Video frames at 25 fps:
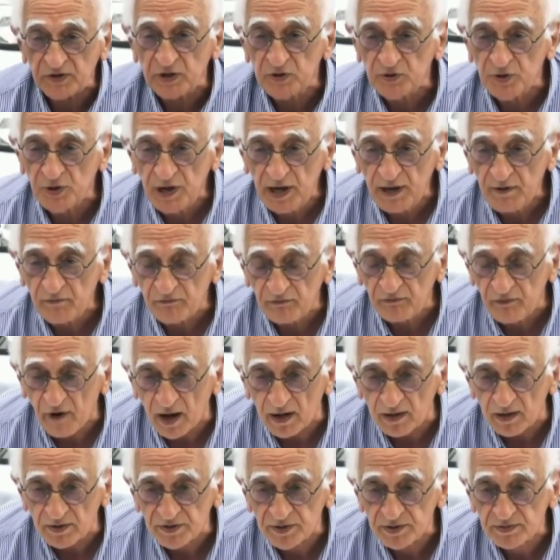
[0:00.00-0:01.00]
fix these
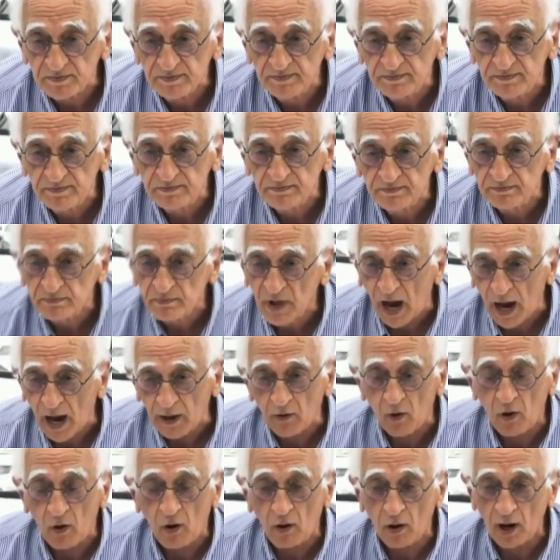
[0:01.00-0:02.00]
relief valves.
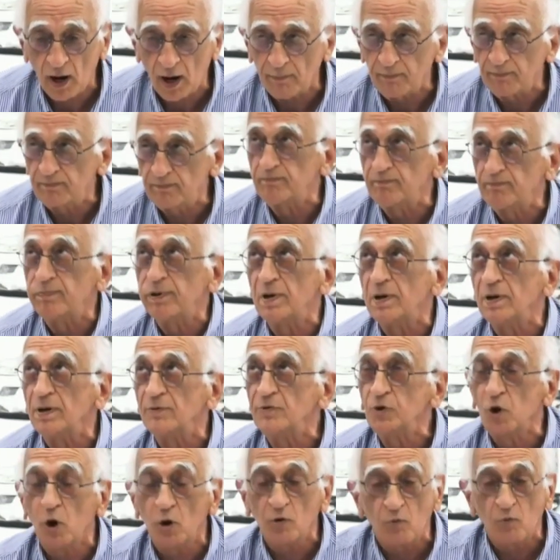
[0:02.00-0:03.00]
I call
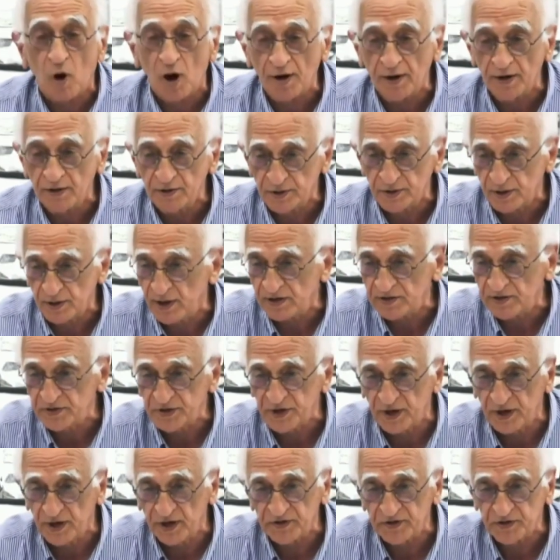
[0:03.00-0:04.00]
up John
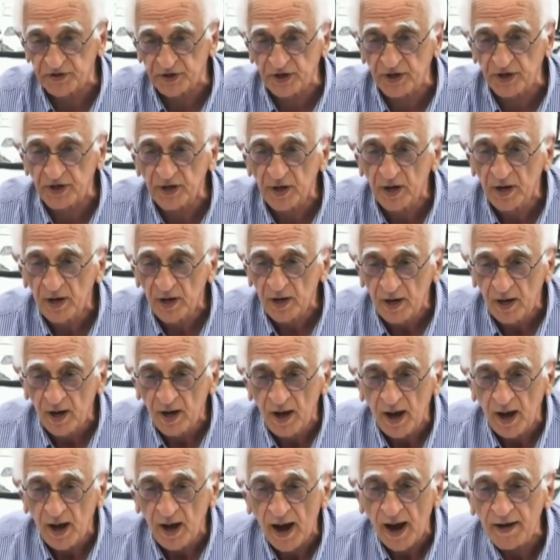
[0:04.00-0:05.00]
Waddington at CNSC,
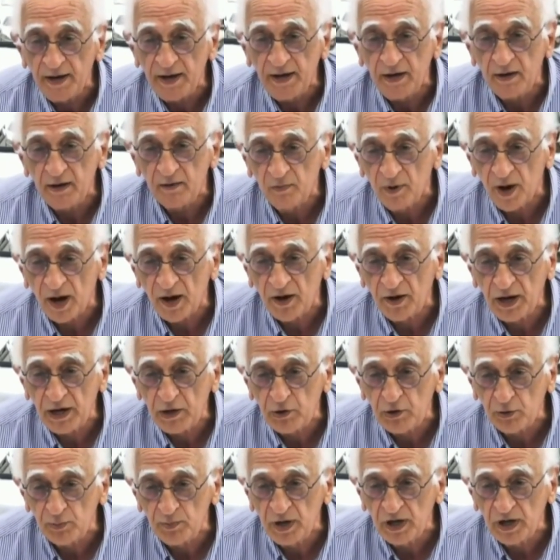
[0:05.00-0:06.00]
and he
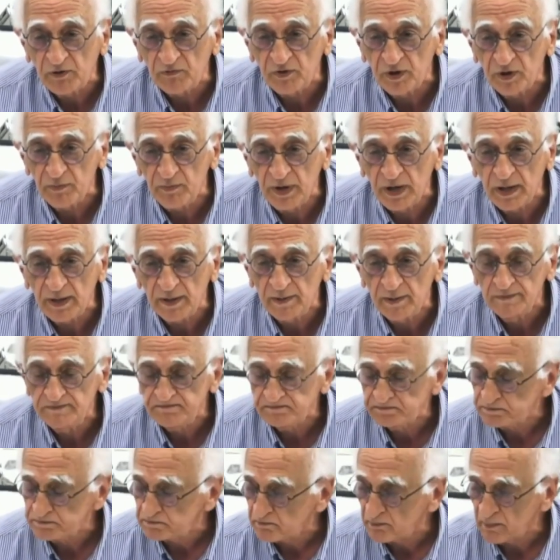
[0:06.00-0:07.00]
agreed to meet with
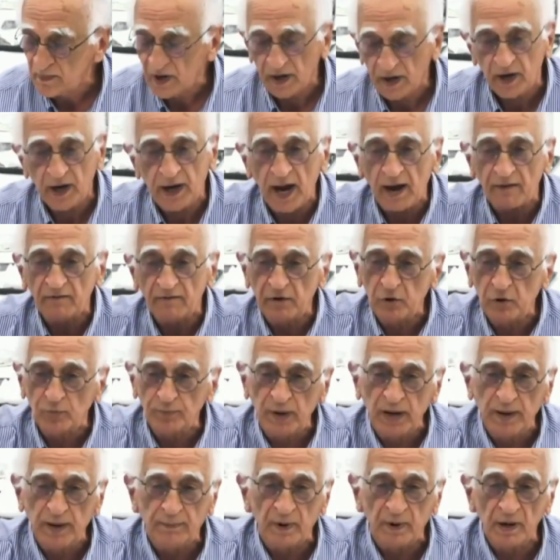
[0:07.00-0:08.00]
me,
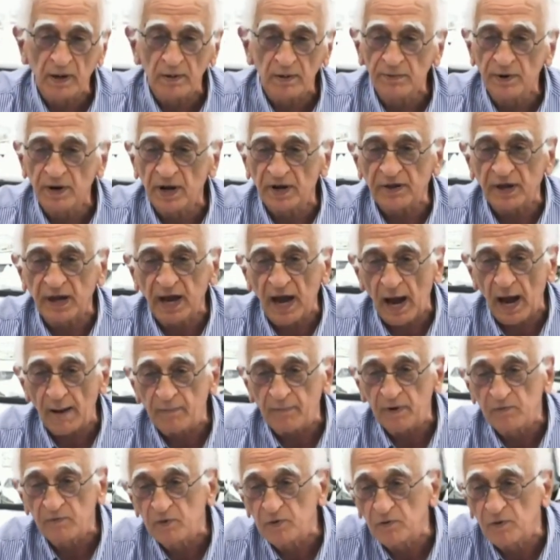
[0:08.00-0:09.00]
gave it to people.
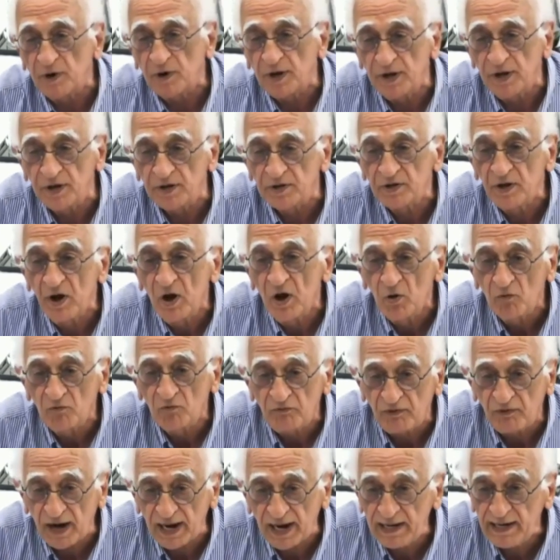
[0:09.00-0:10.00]
Nothing happened for 20
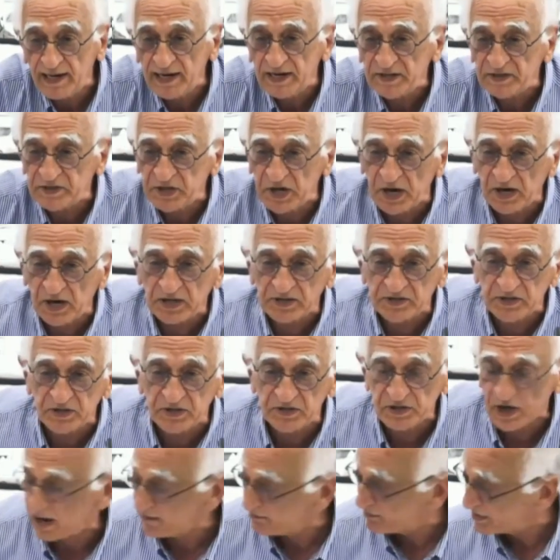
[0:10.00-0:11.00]
years. Finally,
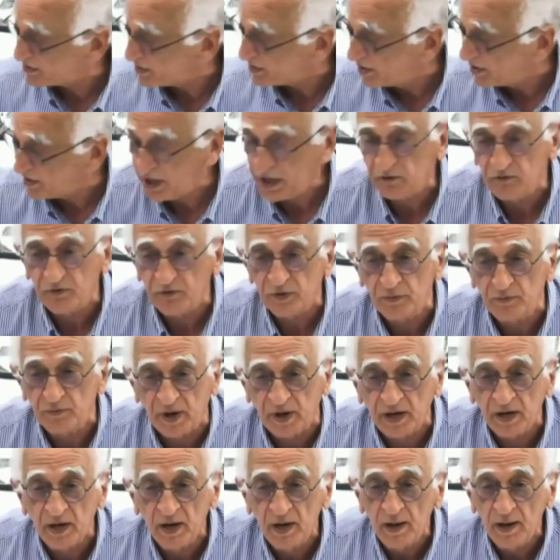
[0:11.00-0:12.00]
CNSC staff has
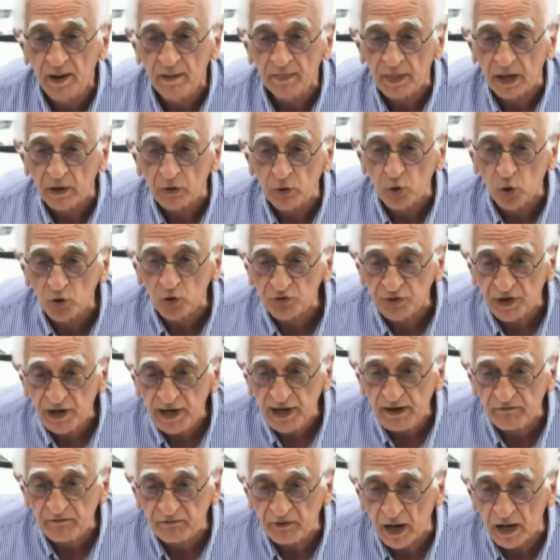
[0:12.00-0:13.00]
agreed with me that
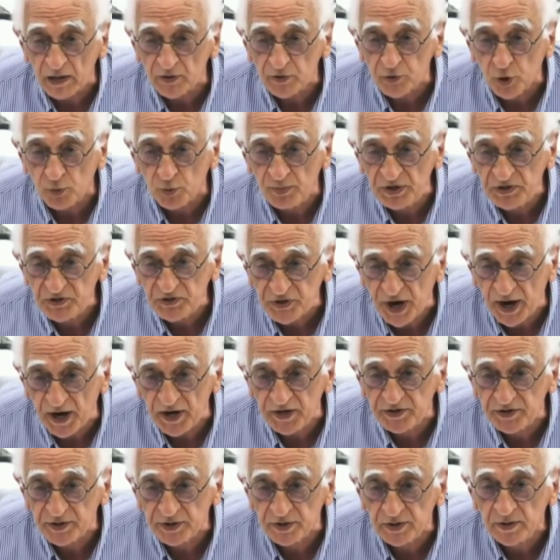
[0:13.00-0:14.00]
those relief valves should
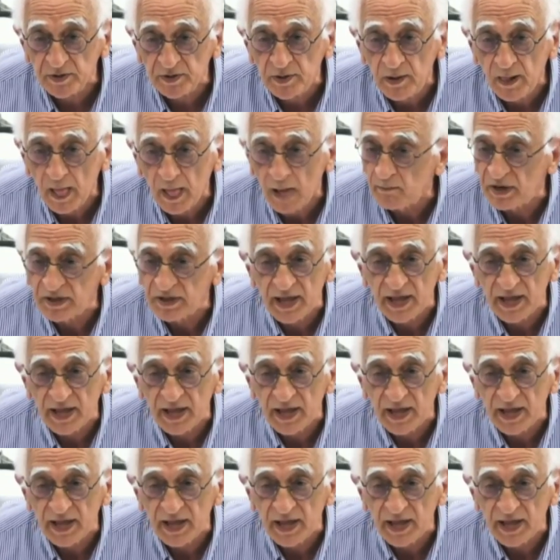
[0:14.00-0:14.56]
be changed,